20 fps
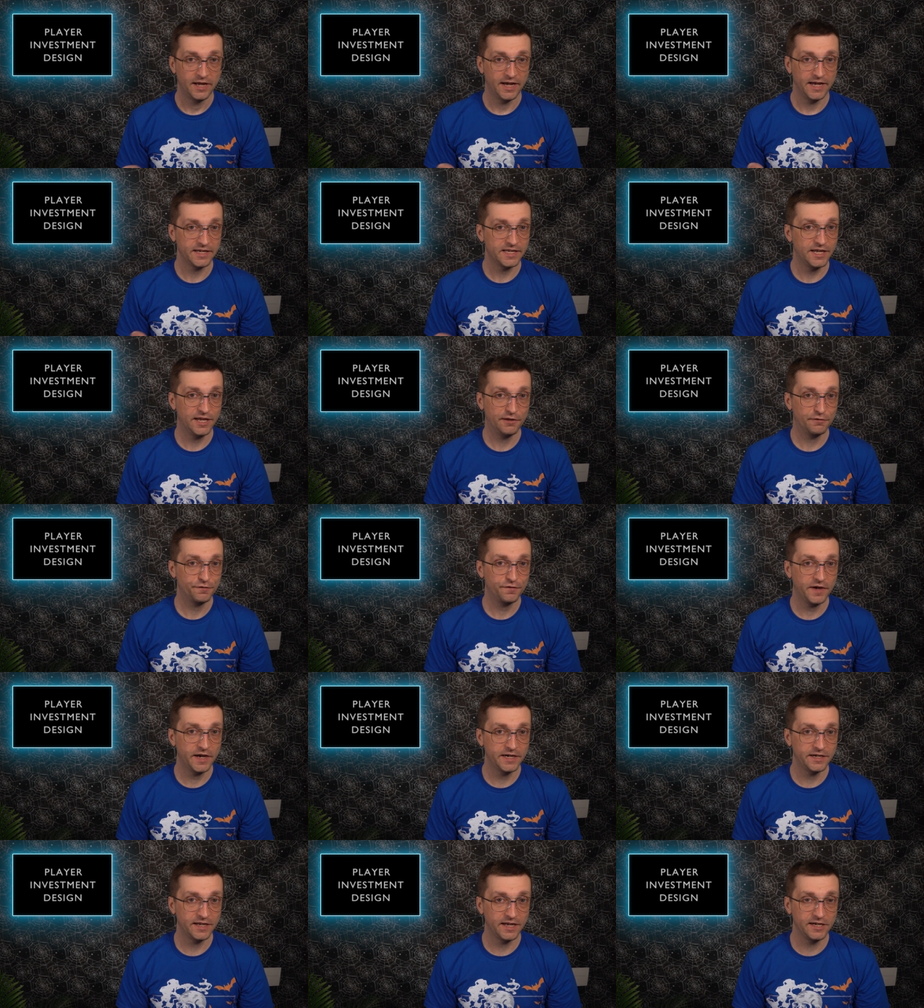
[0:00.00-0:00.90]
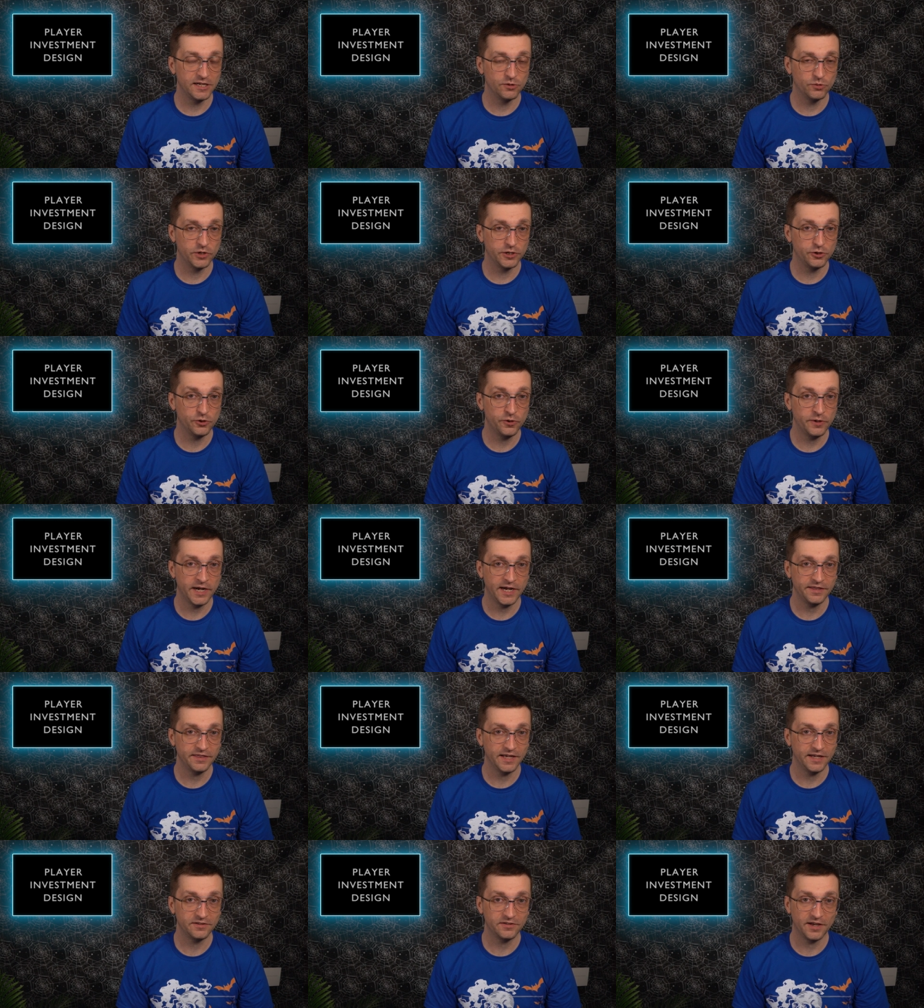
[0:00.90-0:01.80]
I can't find anyone who had
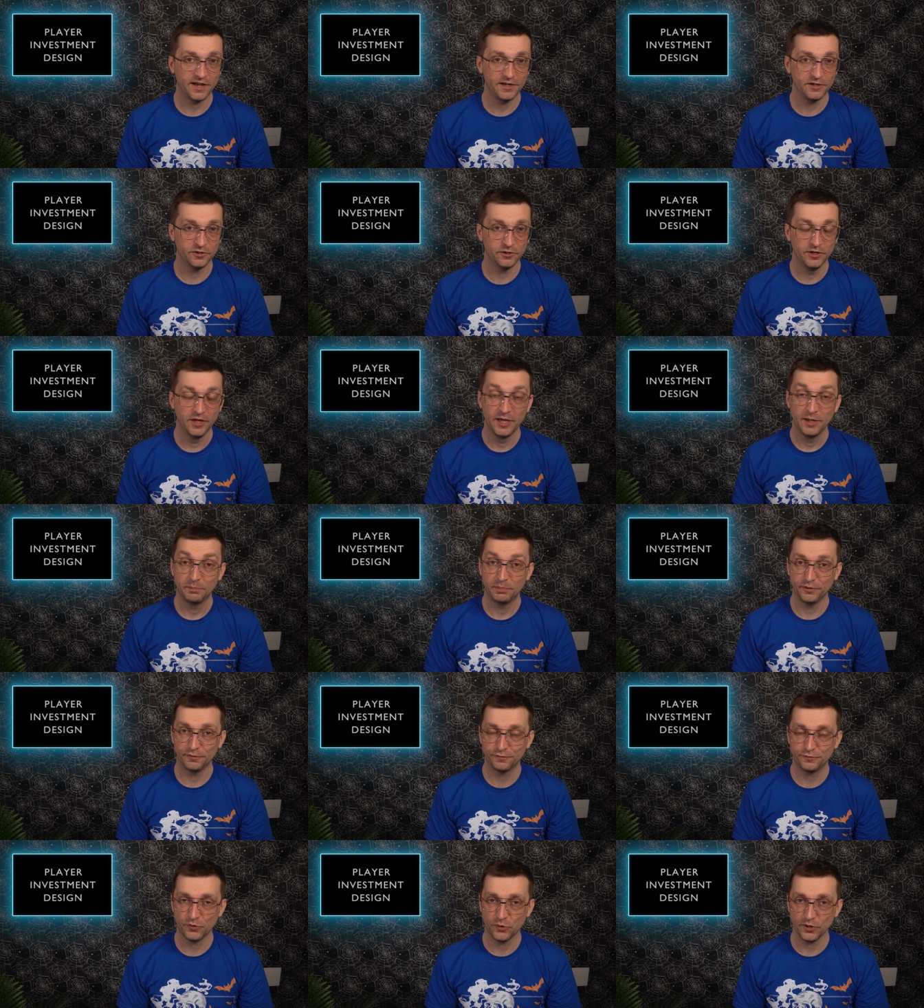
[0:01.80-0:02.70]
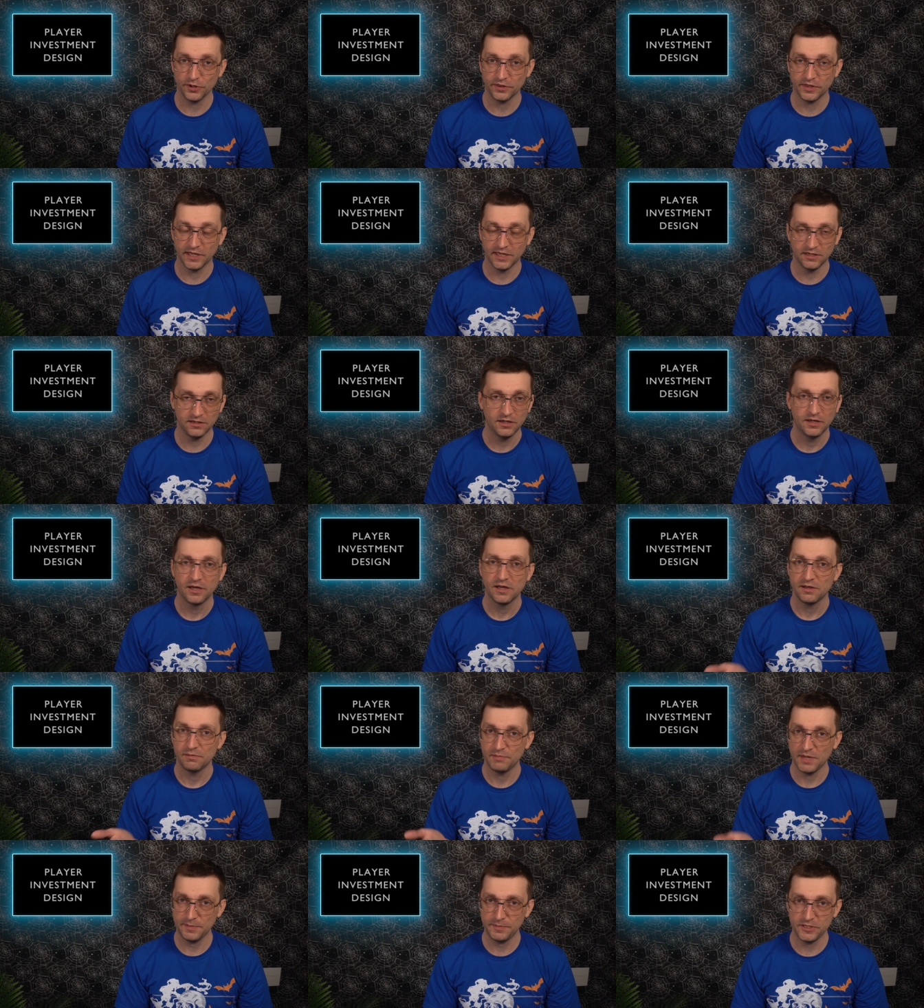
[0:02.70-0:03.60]
that title before then,
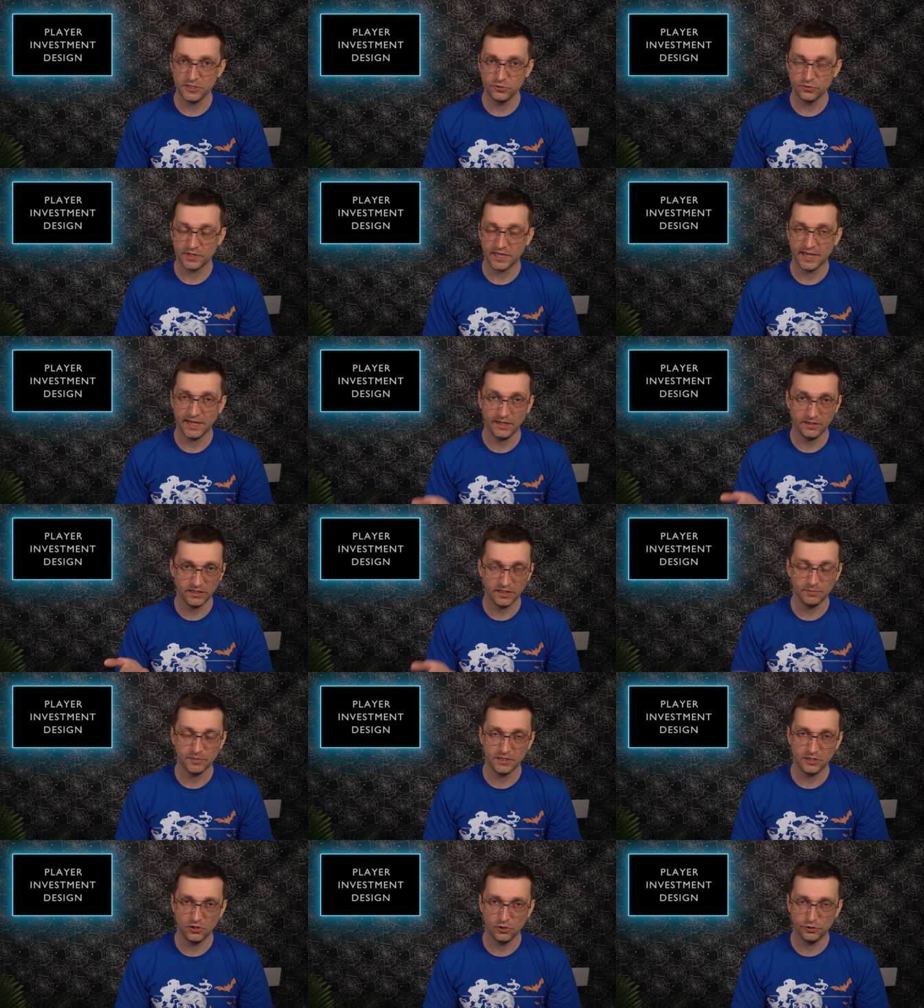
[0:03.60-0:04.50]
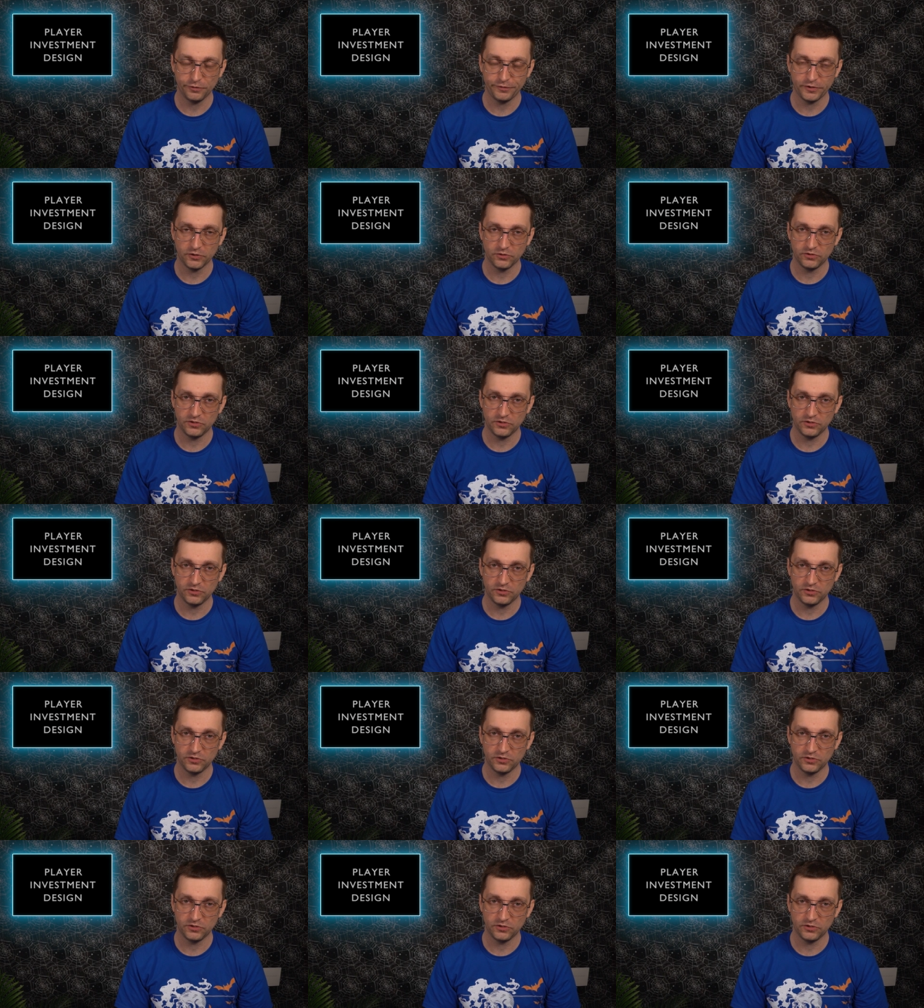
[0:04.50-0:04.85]
Maybe you can, let me know if you